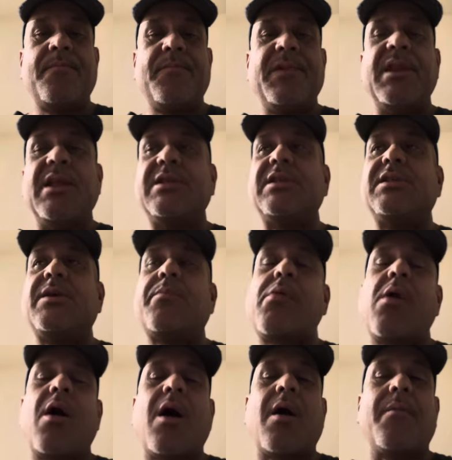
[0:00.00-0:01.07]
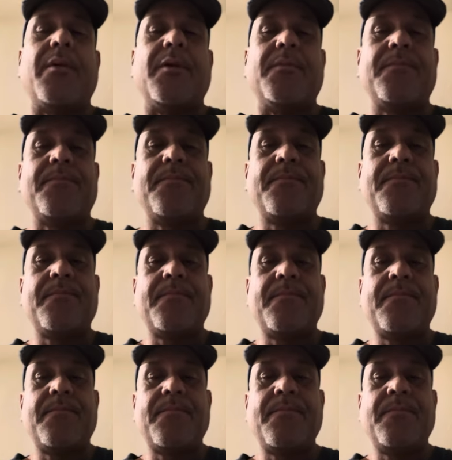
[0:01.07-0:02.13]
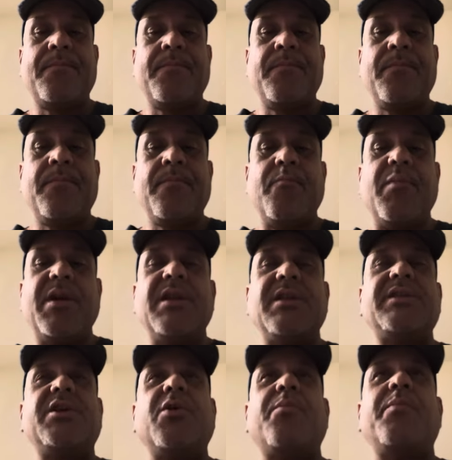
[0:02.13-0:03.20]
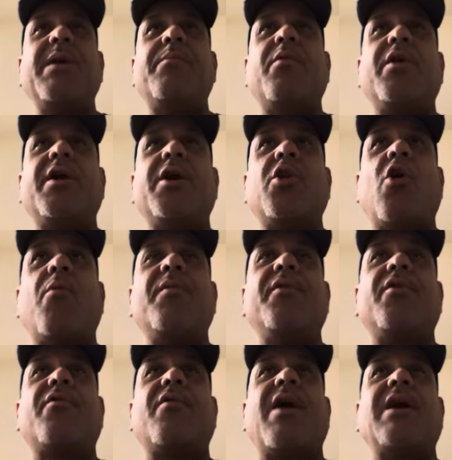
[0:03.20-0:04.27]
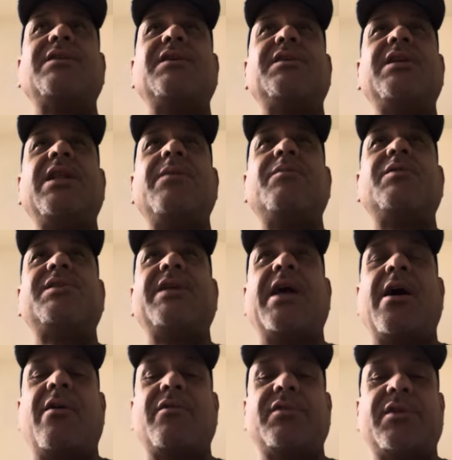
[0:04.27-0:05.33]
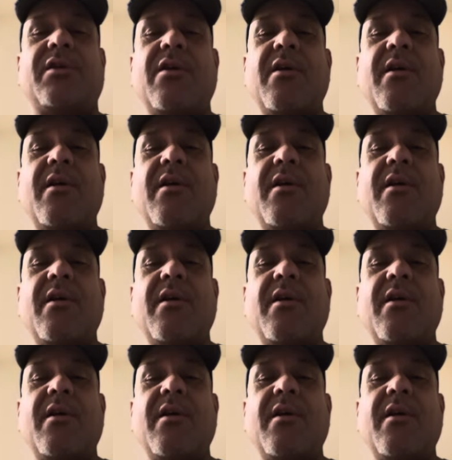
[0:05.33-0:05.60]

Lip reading: This is a problem. But until people can open their eyes and see themselves